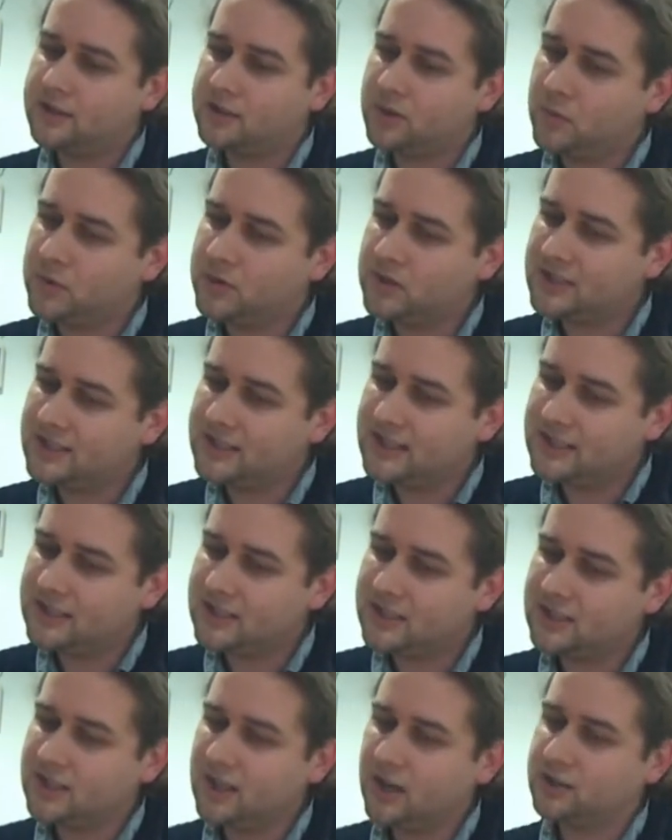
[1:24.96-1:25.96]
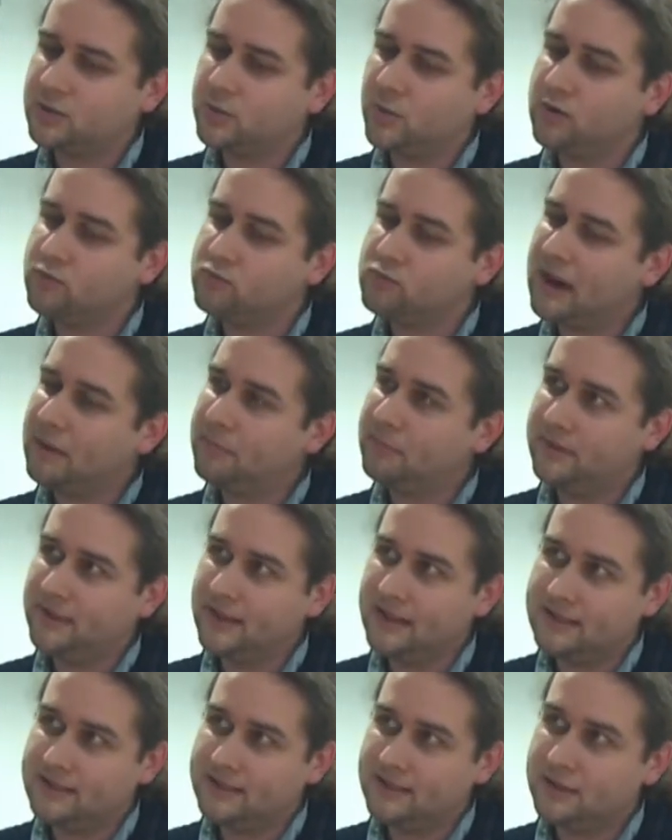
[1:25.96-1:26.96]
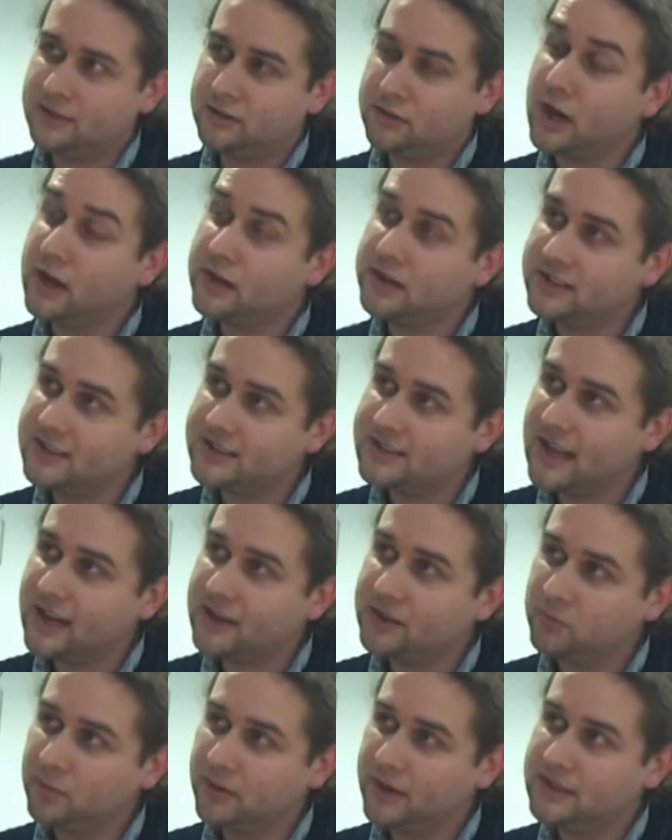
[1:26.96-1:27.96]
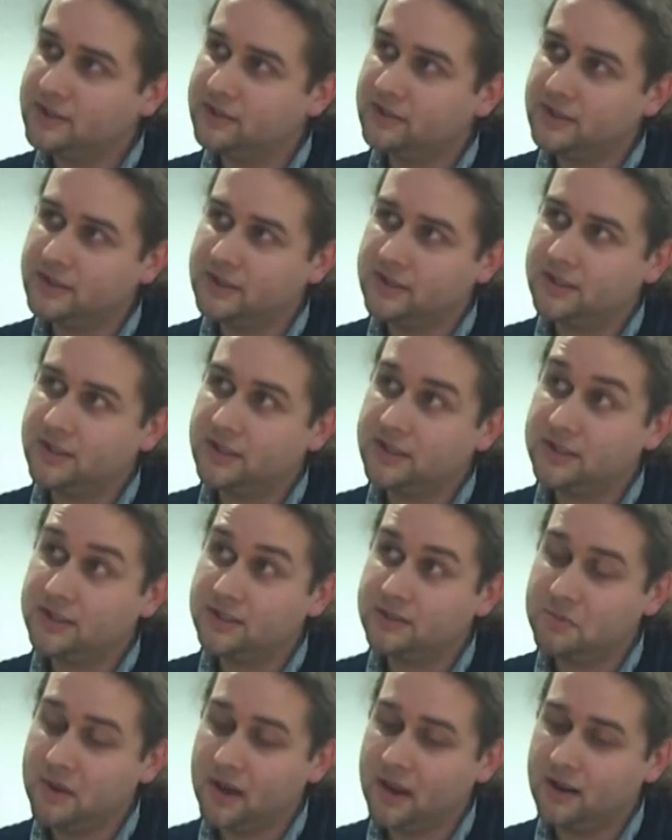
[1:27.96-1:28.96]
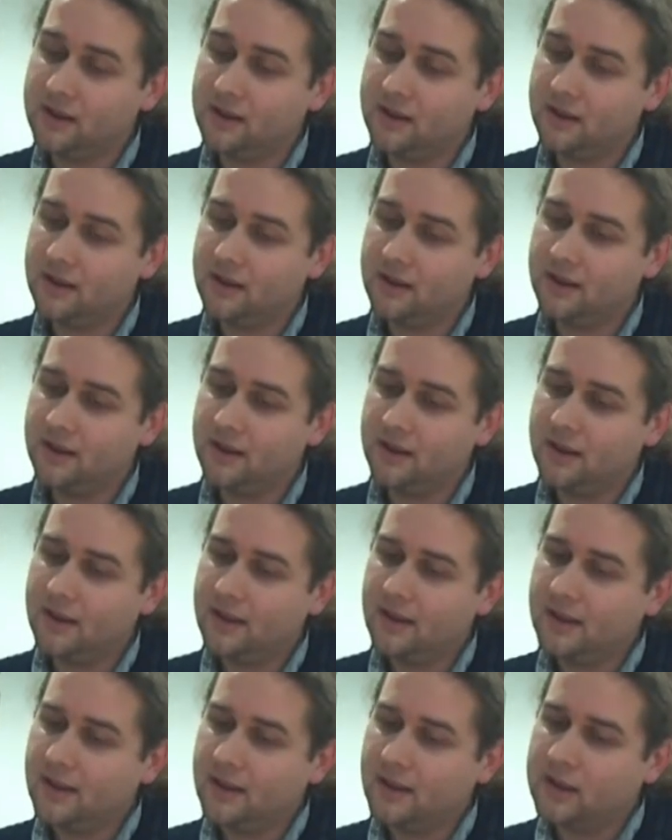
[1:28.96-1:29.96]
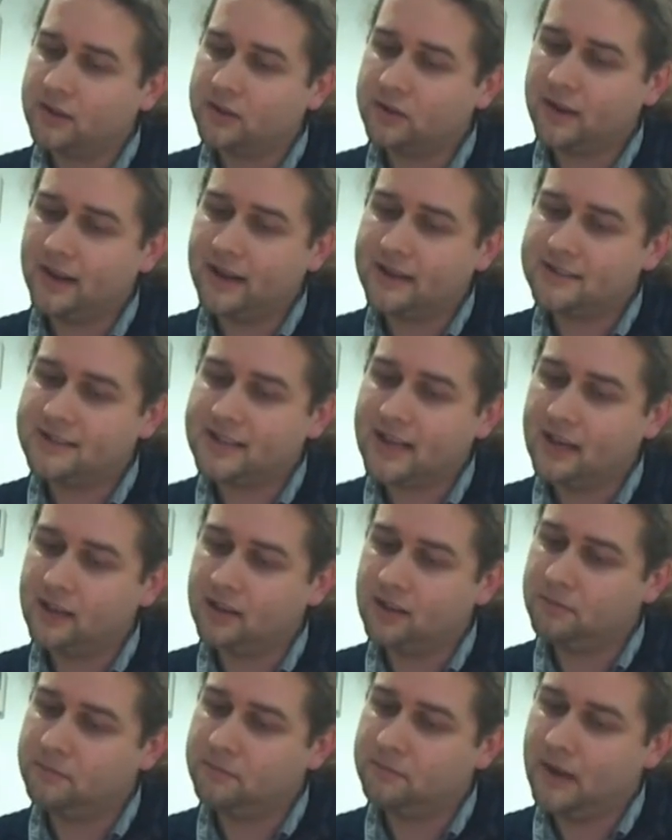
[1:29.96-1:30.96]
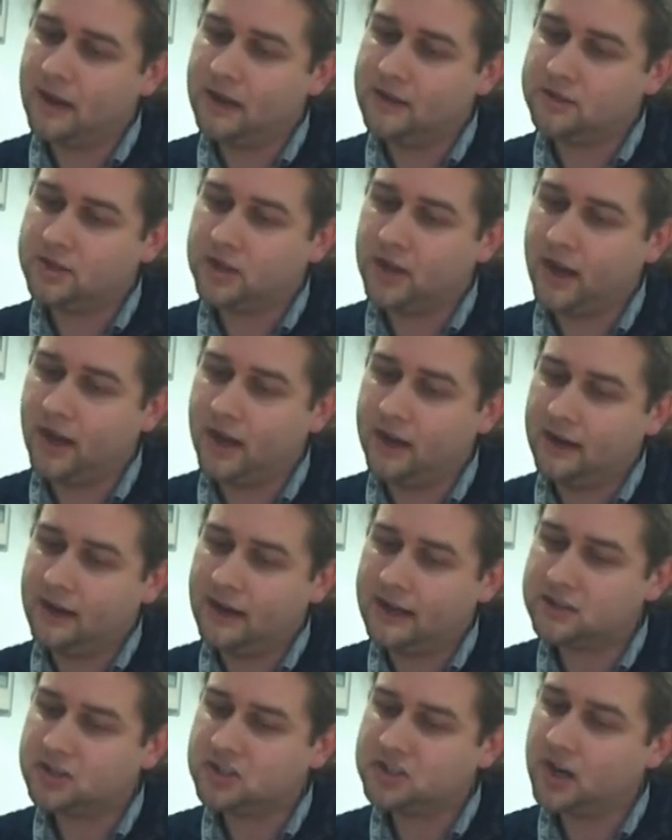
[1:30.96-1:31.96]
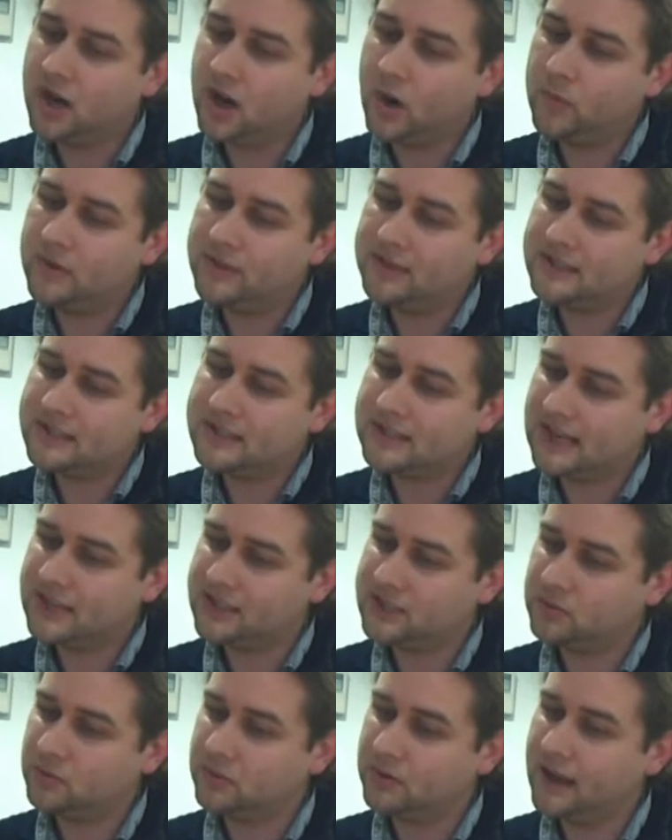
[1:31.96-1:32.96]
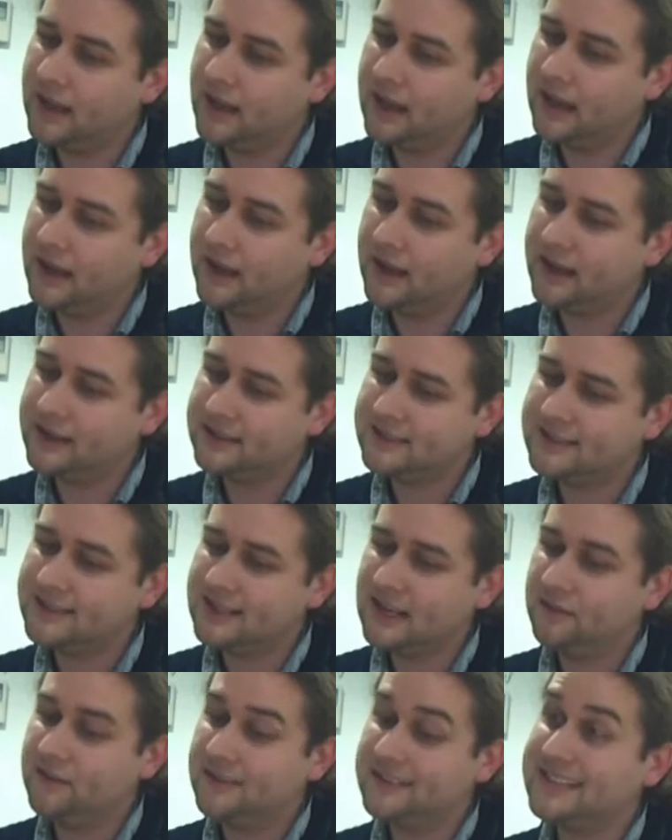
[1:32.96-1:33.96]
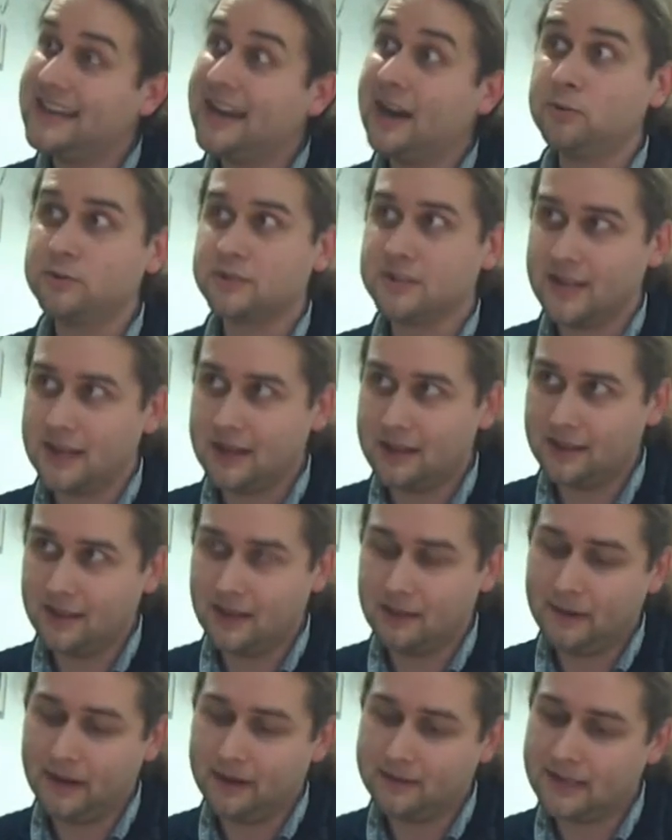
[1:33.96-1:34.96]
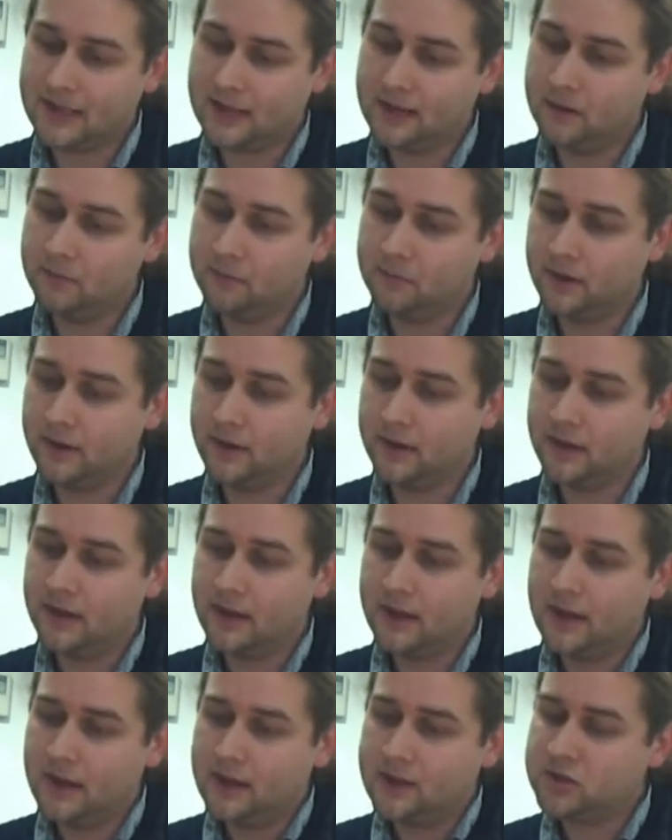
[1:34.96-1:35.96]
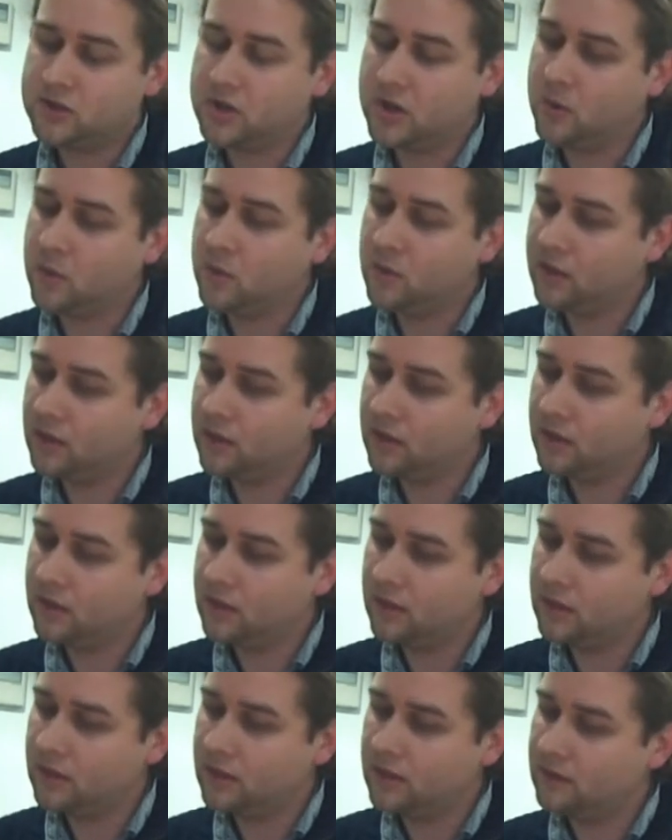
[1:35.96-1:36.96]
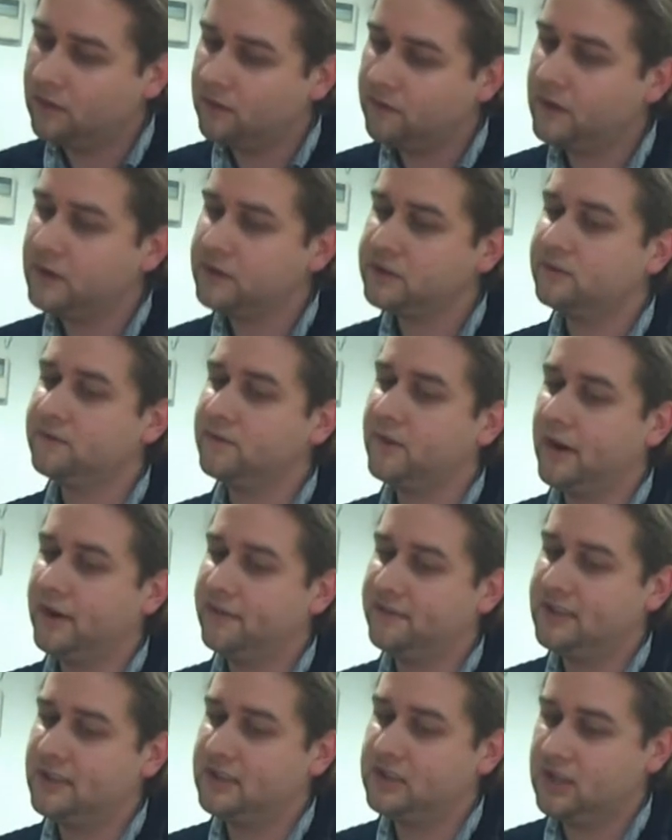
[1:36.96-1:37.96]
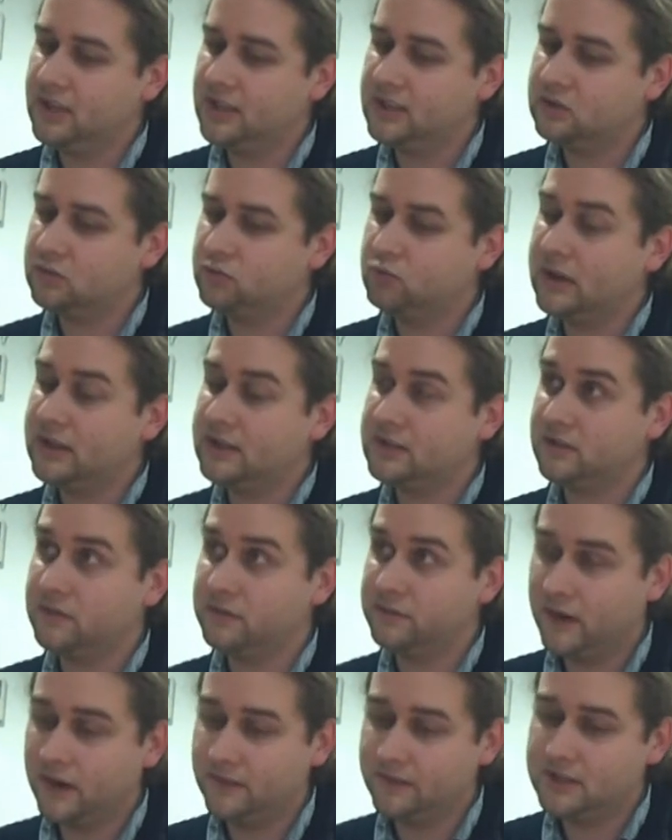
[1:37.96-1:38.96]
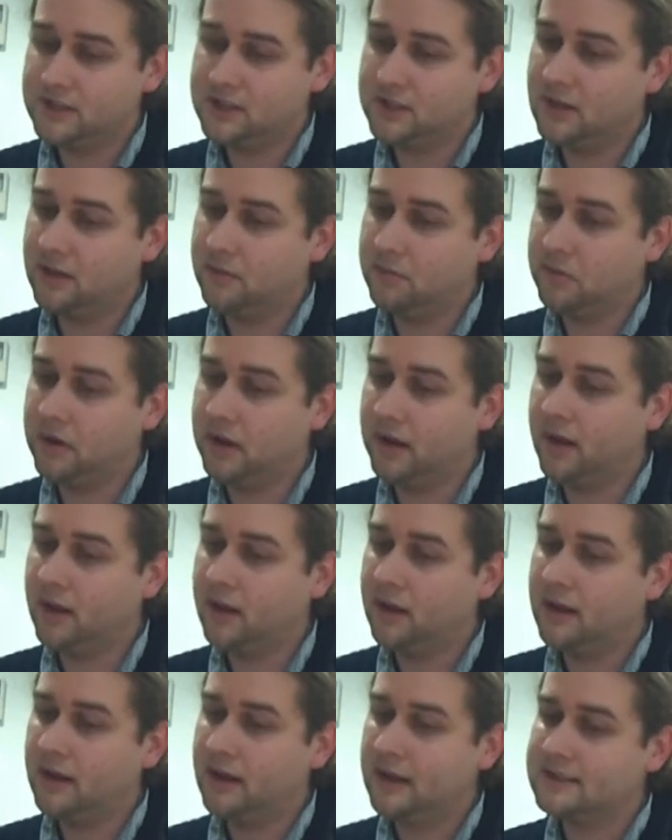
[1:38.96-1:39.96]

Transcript: So we just need to start to unwrap these and understand what each of these conditions mean. So let's take them in turn. Let's start with this last one here and see if it tells us anything about our number. So the first 5 digits, read as a 5-digit number,